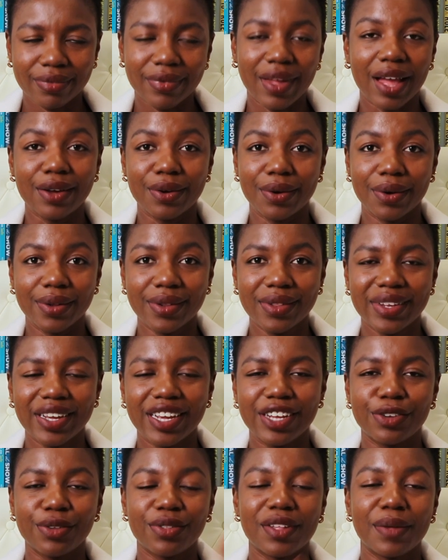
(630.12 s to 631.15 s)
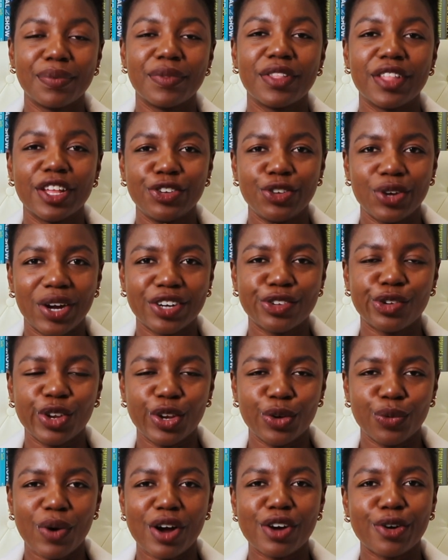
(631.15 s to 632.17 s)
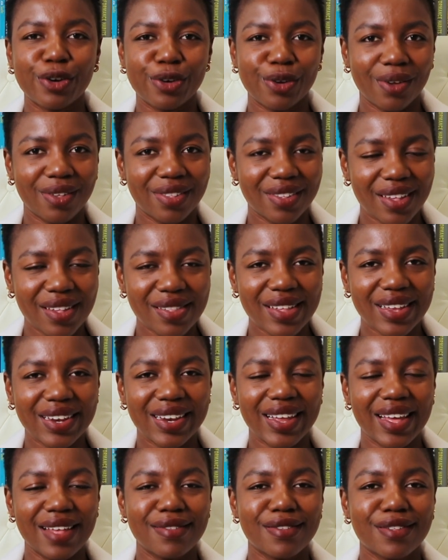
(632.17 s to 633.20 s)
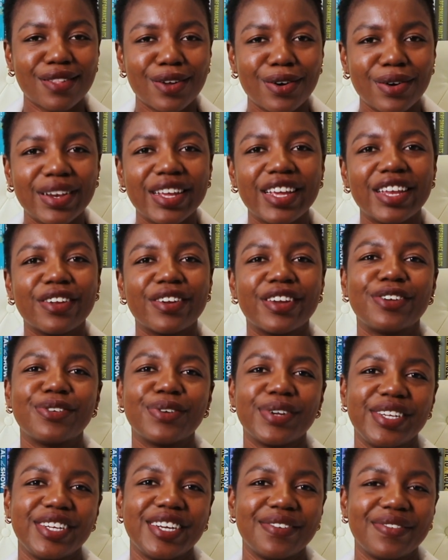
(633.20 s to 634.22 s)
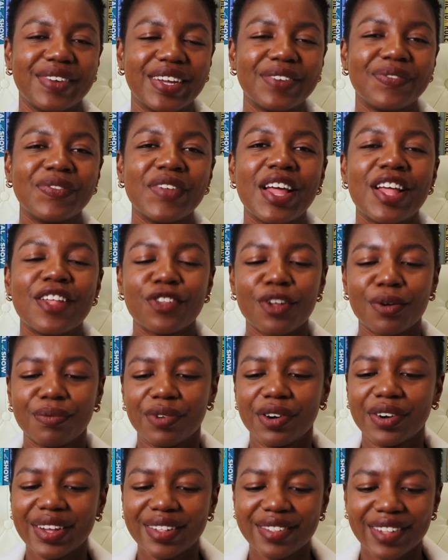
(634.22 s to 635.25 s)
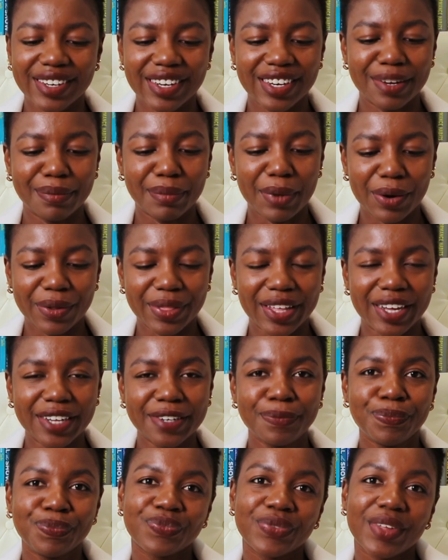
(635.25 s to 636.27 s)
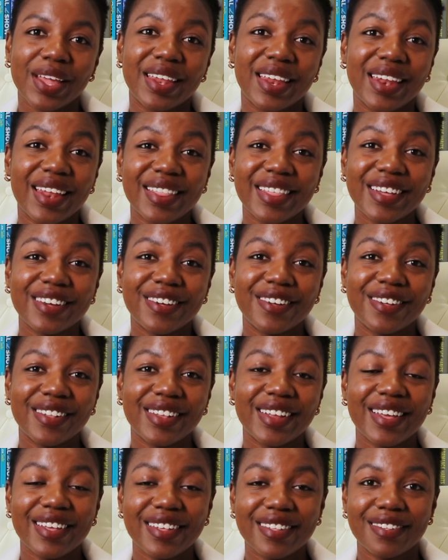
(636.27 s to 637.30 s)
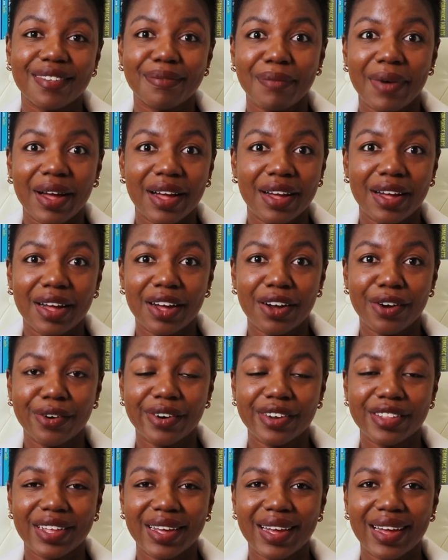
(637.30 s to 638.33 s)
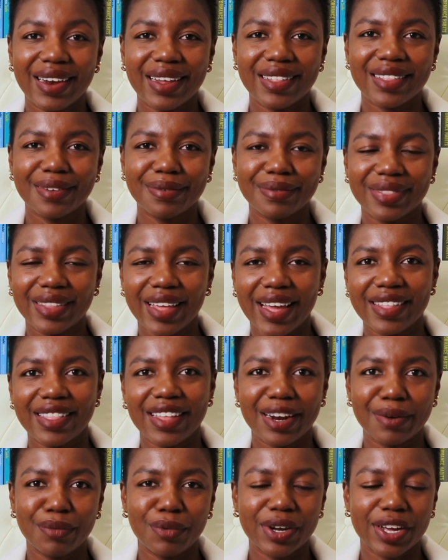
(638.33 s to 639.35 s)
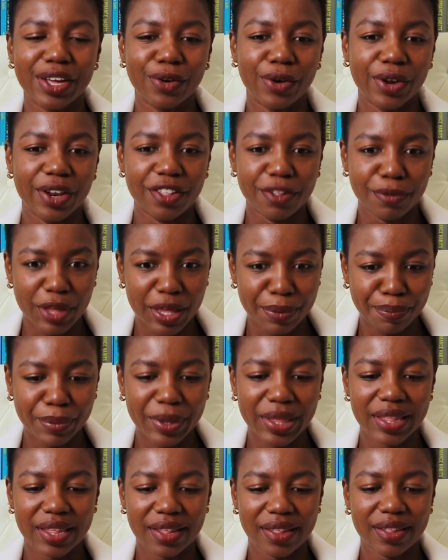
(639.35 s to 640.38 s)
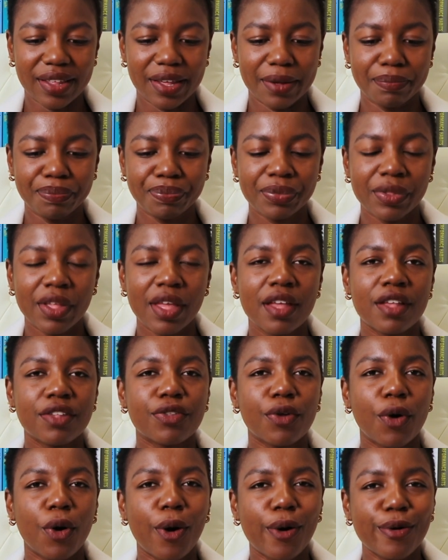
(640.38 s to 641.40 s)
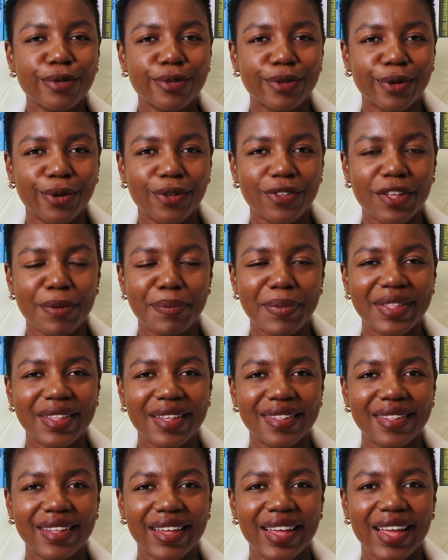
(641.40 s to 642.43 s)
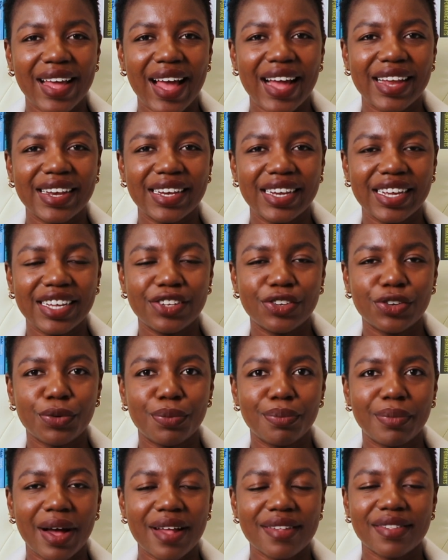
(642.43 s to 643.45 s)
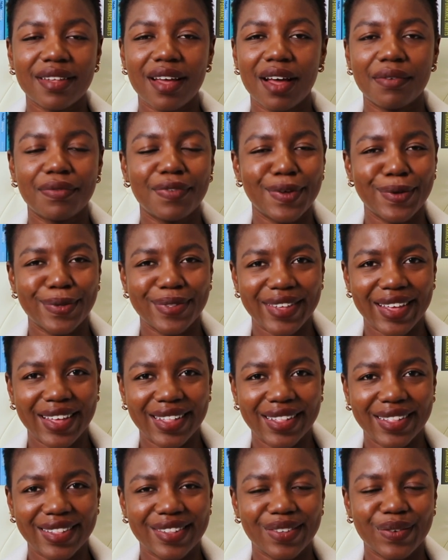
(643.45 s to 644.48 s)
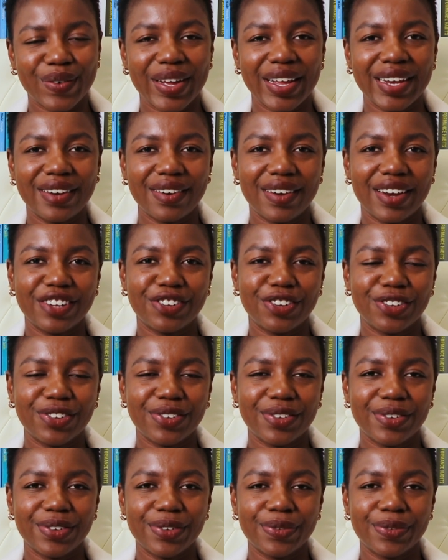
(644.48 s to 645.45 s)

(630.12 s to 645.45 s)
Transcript: a goal into something that you actually work on consistently and slowly in order to achieve it. So I'm very excited about that. And another goal is, another thing that I'm working on is CPCC. So also CPCC, I need to master a few skills in relation to,